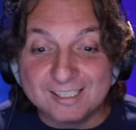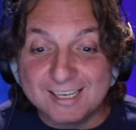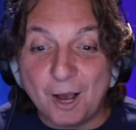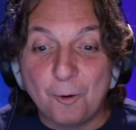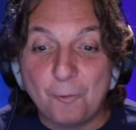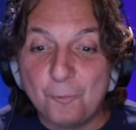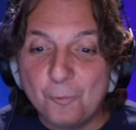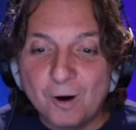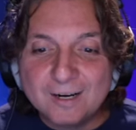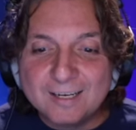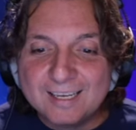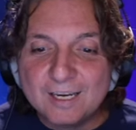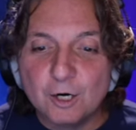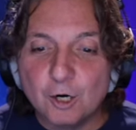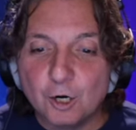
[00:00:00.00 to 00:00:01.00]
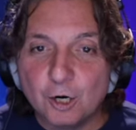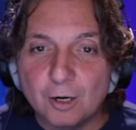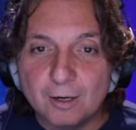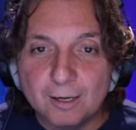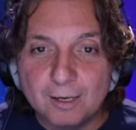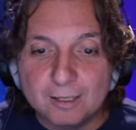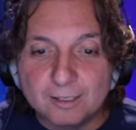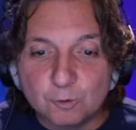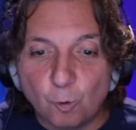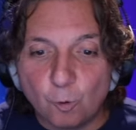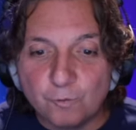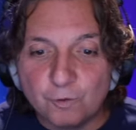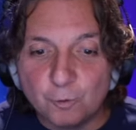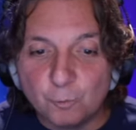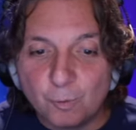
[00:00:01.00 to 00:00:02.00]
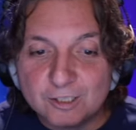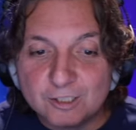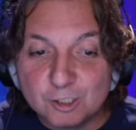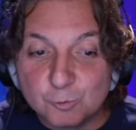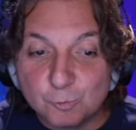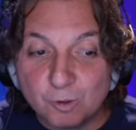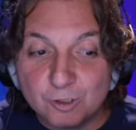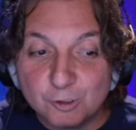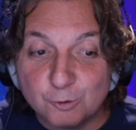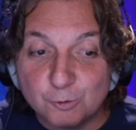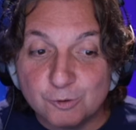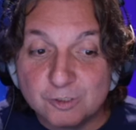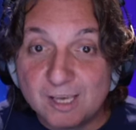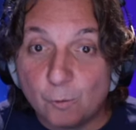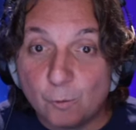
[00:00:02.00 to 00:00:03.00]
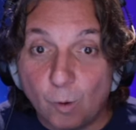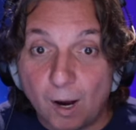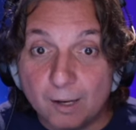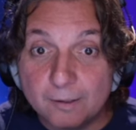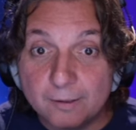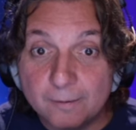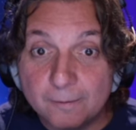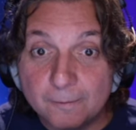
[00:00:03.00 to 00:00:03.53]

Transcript: Now, what here is over the righteous ones who said what?